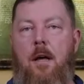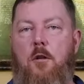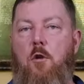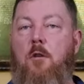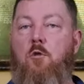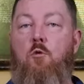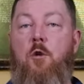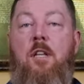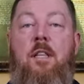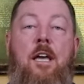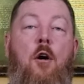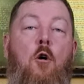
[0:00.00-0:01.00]
So I was
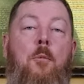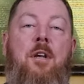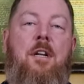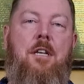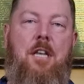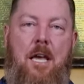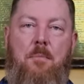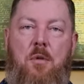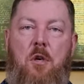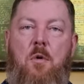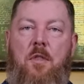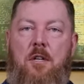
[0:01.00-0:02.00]
really hoping to
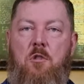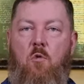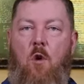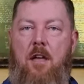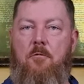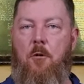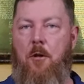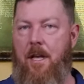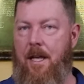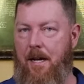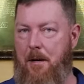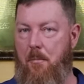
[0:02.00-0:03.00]
debut this
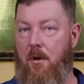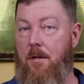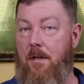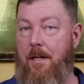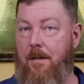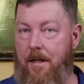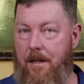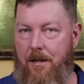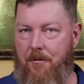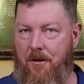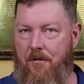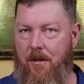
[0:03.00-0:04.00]
rifle in a completely
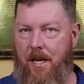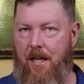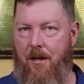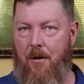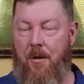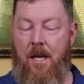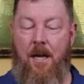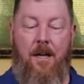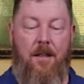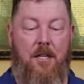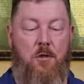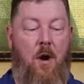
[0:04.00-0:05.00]
different video.
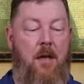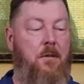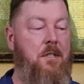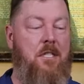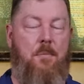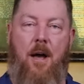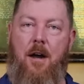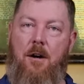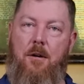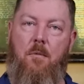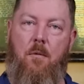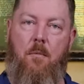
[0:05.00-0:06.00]
This rifle is
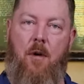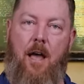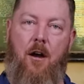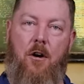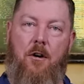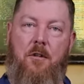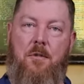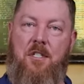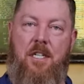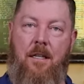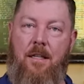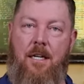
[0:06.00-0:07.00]
inspired by our New
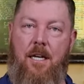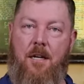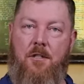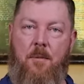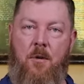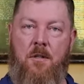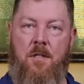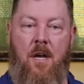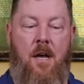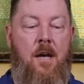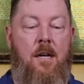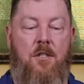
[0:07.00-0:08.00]
Zealand customers.